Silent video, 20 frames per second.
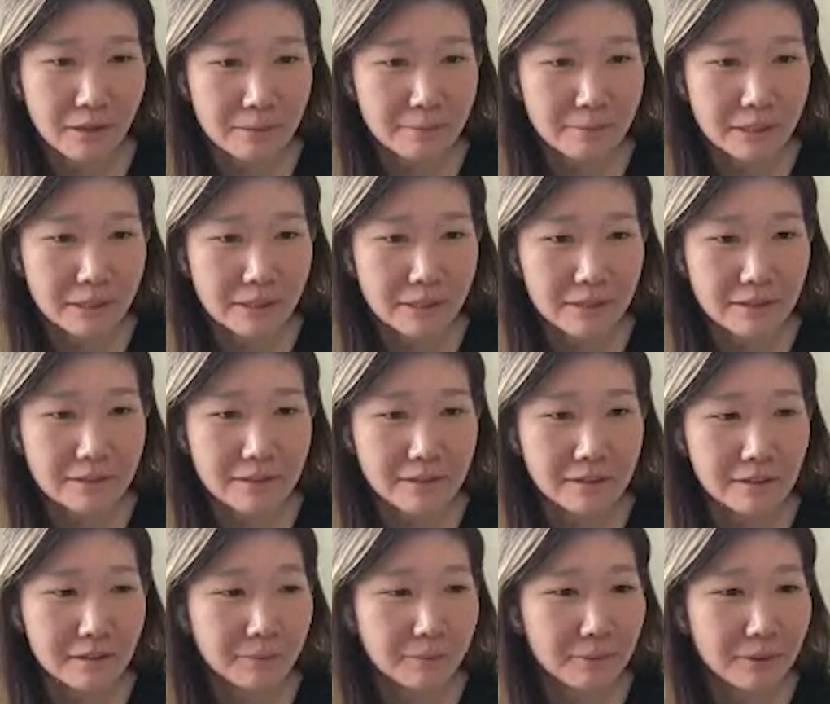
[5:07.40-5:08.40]
common.
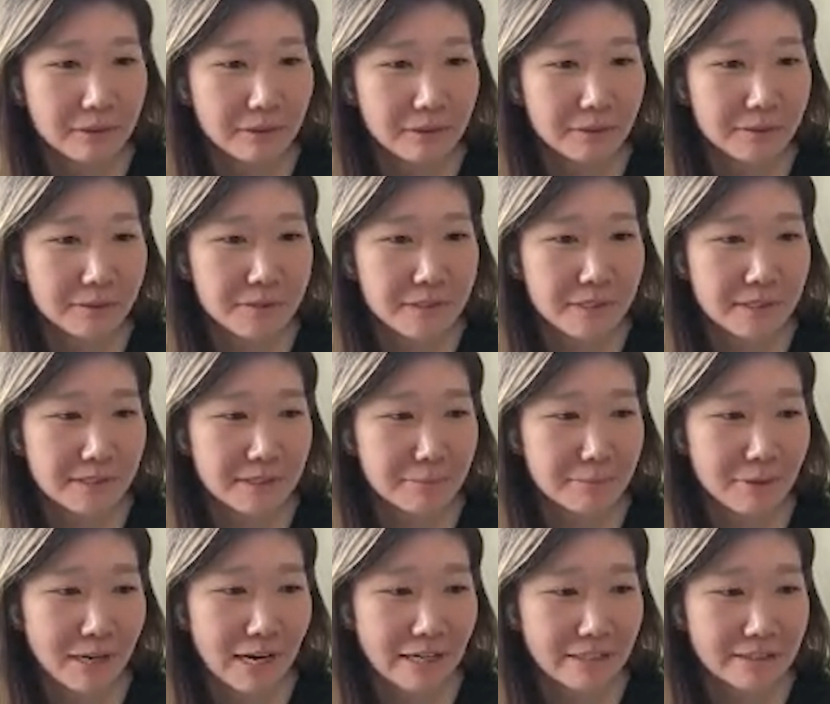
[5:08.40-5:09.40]
What are you seeing
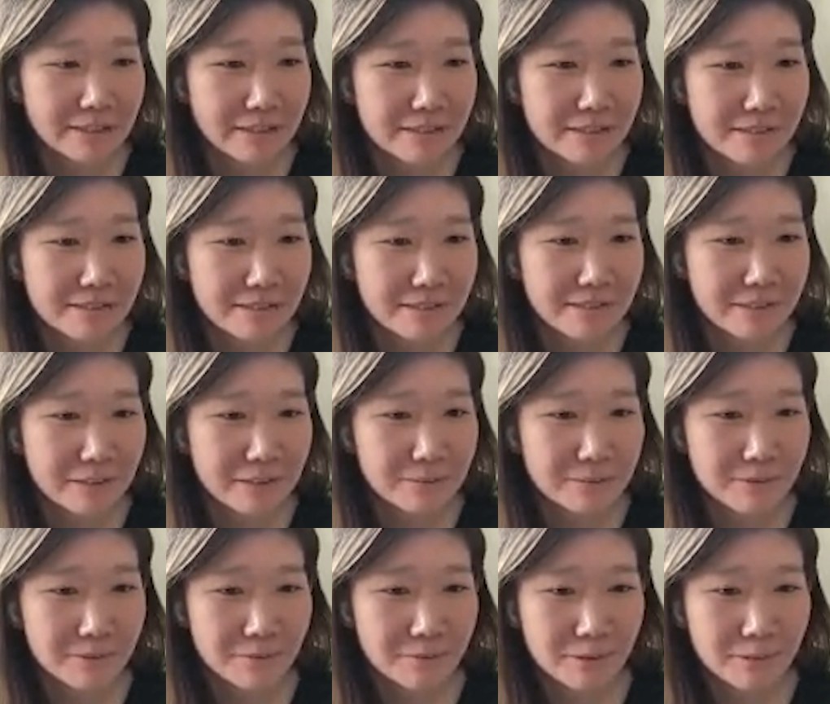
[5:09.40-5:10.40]
in practice in
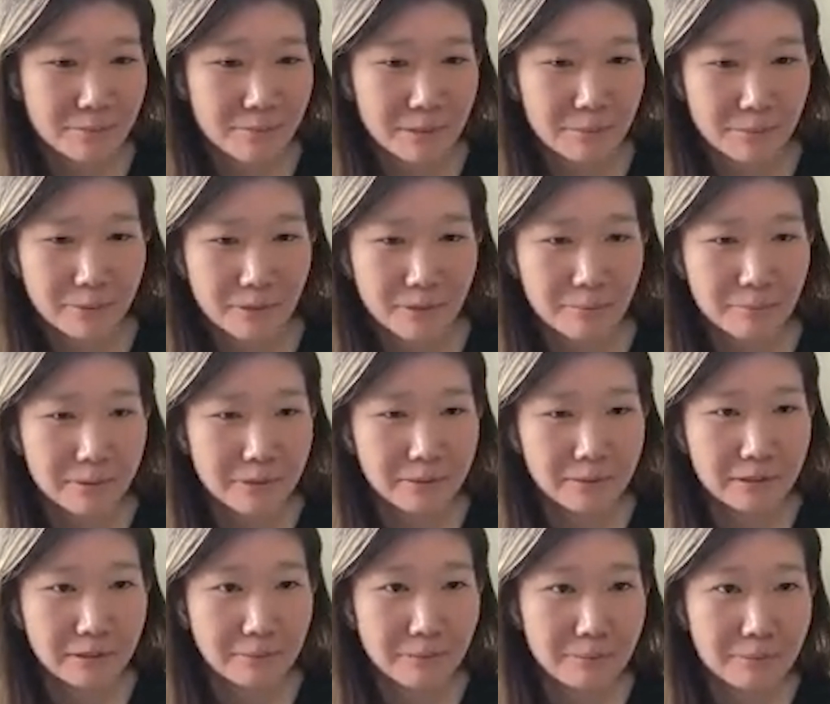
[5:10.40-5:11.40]
terms of what people are
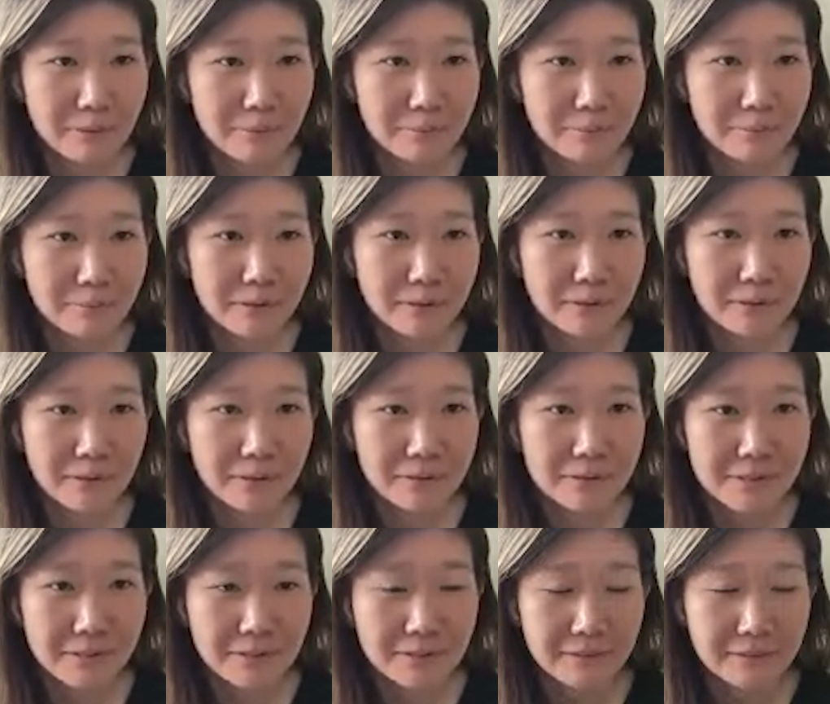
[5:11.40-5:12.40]
building, what people are
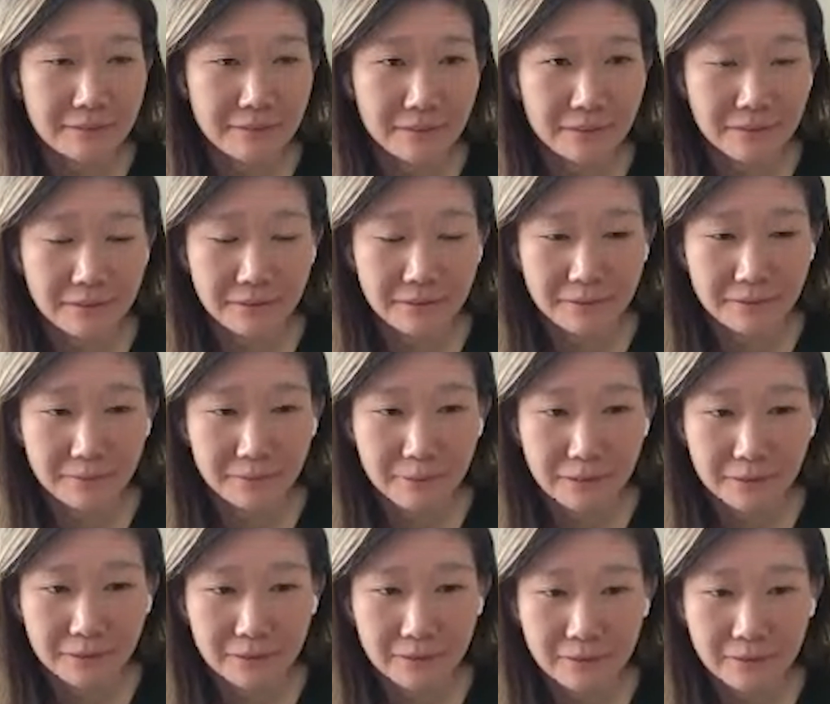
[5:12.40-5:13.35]
using Helicone with?